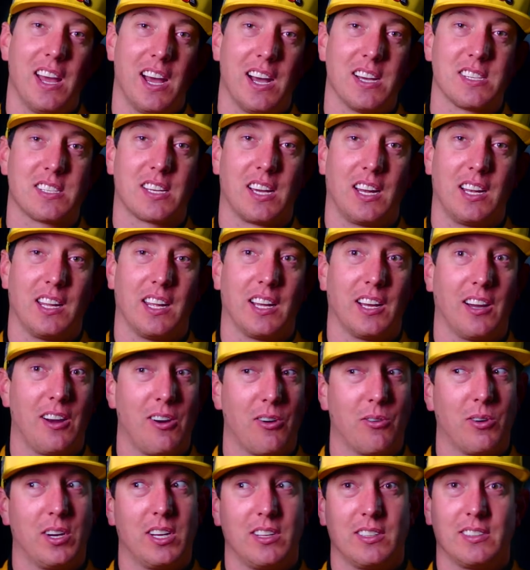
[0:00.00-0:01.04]
I was kind of like,
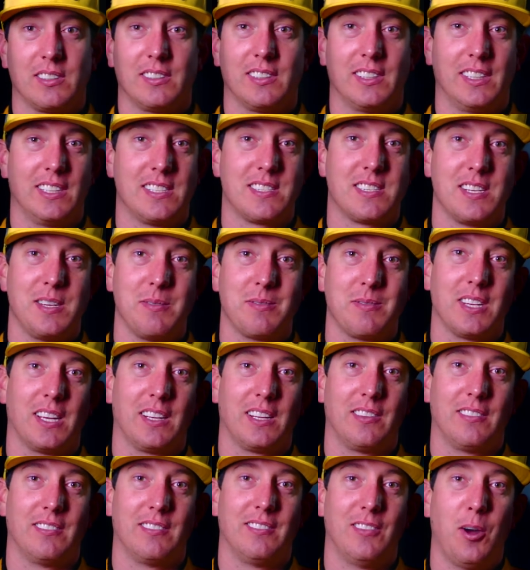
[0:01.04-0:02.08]
oh well, it seems
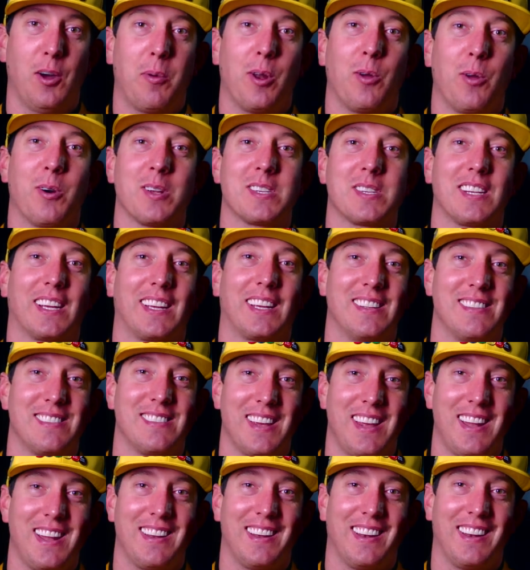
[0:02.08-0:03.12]
like nobody wants to
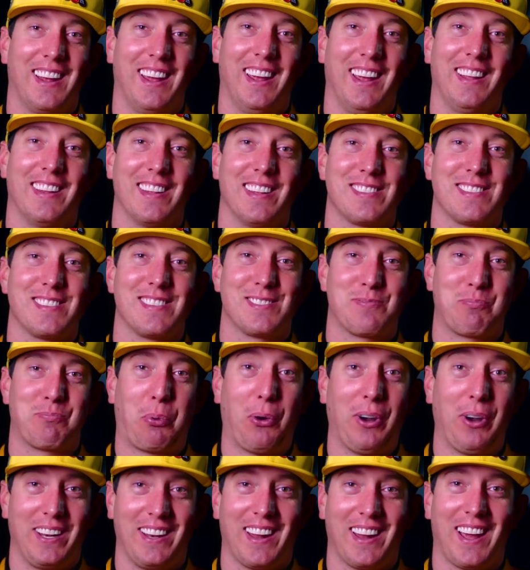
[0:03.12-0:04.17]
contend today. This is pretty